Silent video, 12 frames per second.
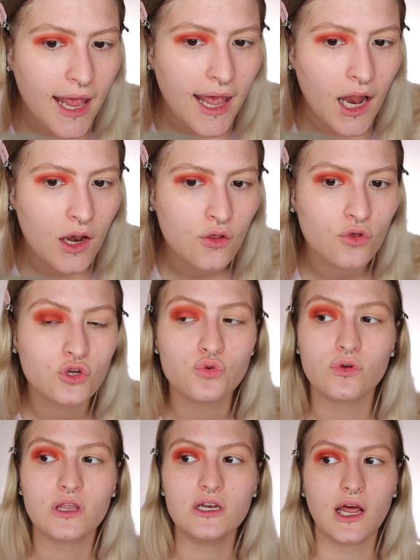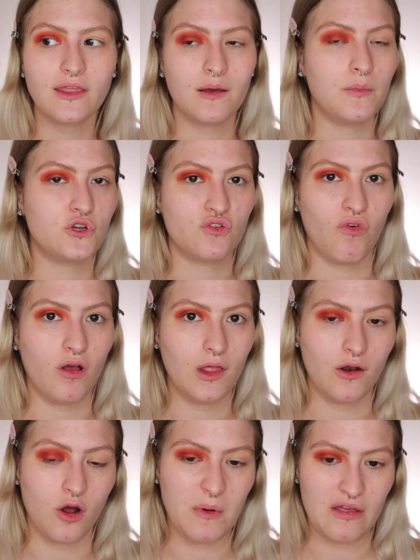and there's really not that much
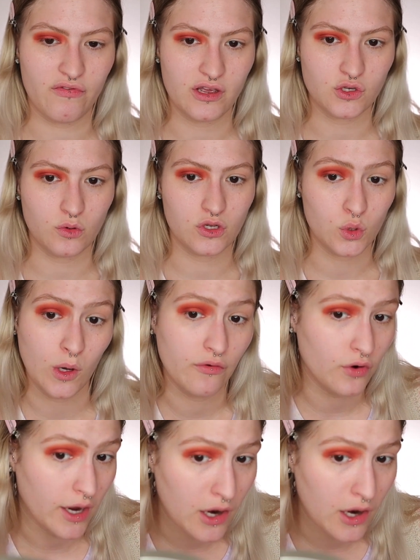fallout on my face whatsoever.